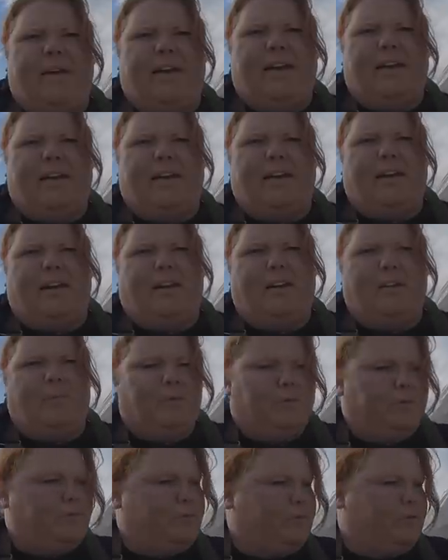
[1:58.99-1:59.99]
then I
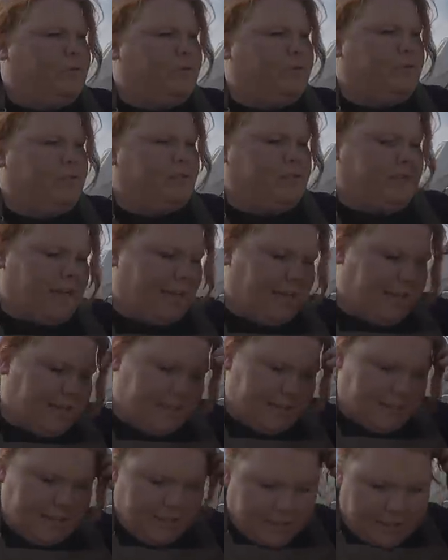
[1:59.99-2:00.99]
will
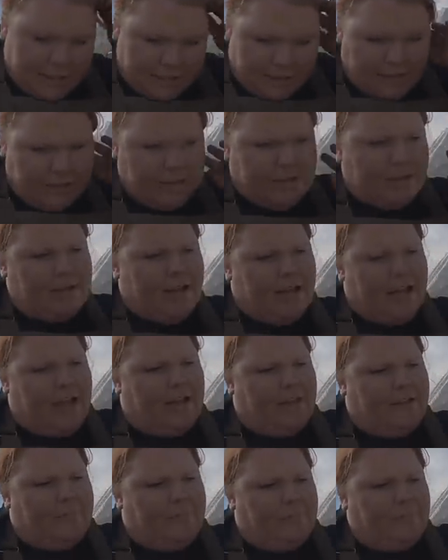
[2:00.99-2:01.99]
sand
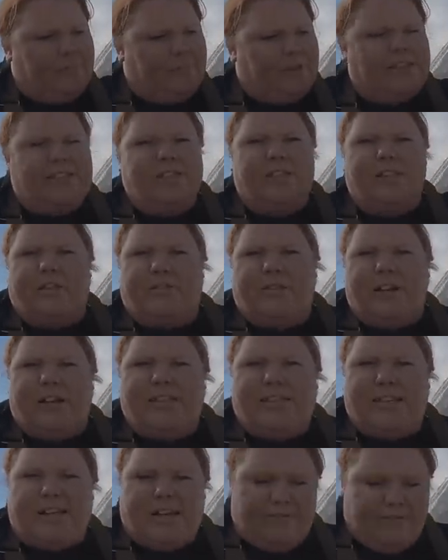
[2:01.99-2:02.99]
um, this to the right
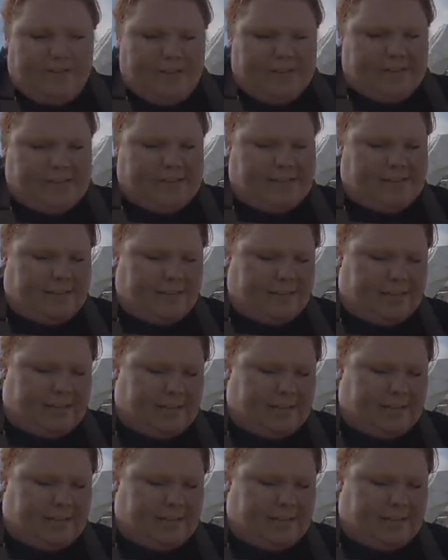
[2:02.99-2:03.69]
surface.